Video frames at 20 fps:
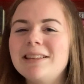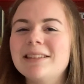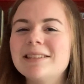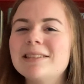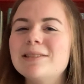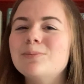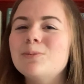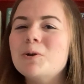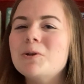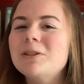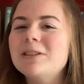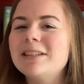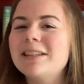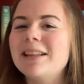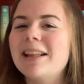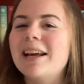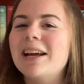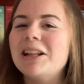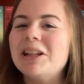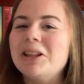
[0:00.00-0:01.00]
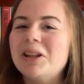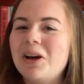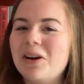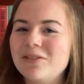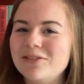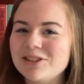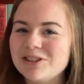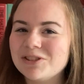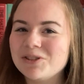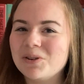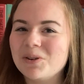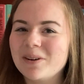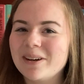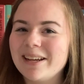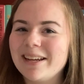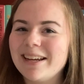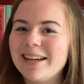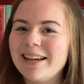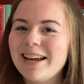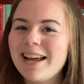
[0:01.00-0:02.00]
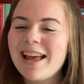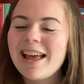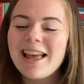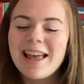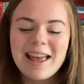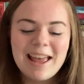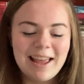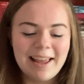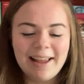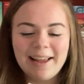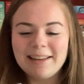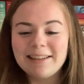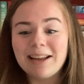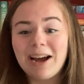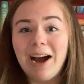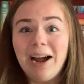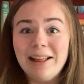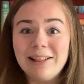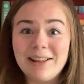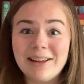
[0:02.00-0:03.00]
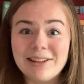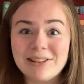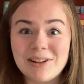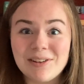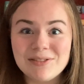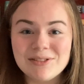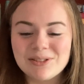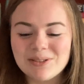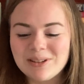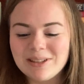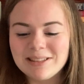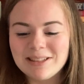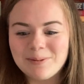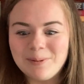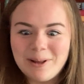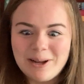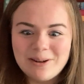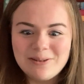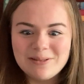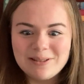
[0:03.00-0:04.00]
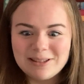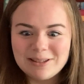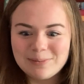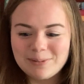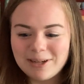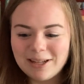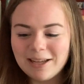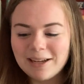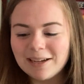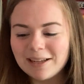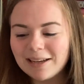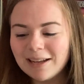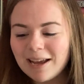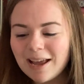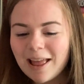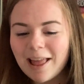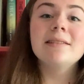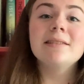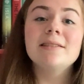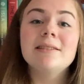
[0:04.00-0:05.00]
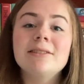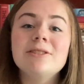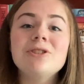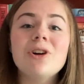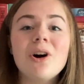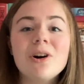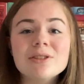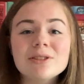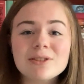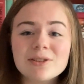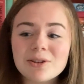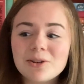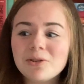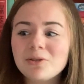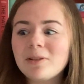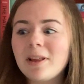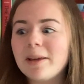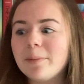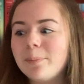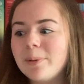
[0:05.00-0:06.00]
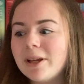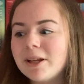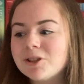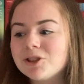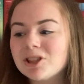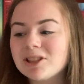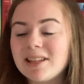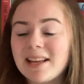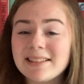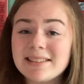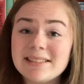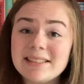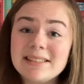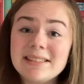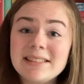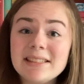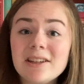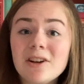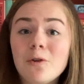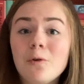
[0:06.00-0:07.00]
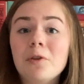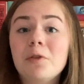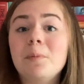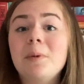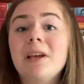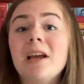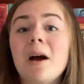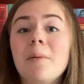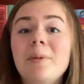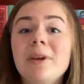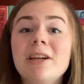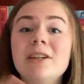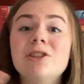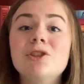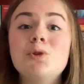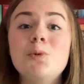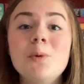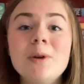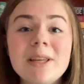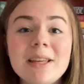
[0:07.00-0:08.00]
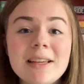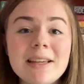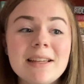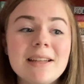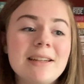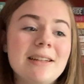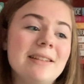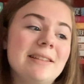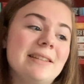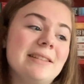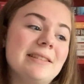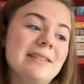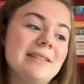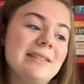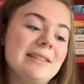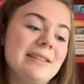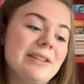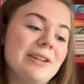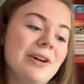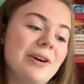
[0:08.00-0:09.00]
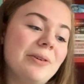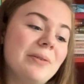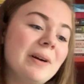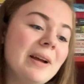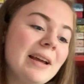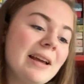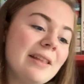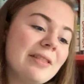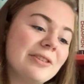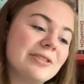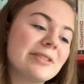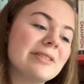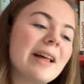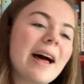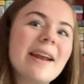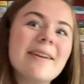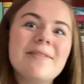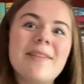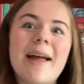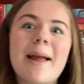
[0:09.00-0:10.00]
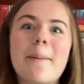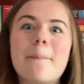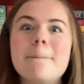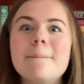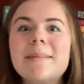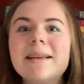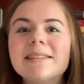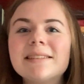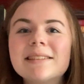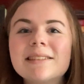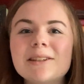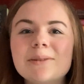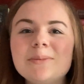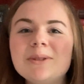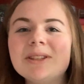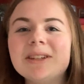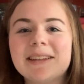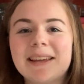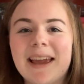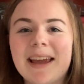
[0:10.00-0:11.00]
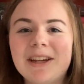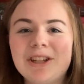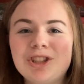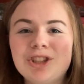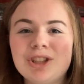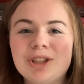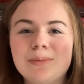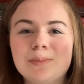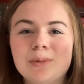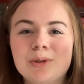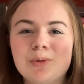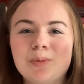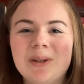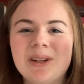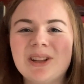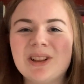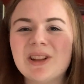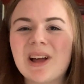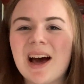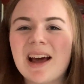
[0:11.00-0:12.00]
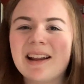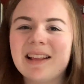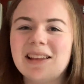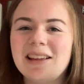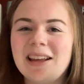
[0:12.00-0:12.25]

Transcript: is mostly like a love story. And I like love stories. I'm like, oh, this is pretty good. And also, Beatrice has to deal with becoming a queen, and then, there's a lot of, miscommunication between a lot of the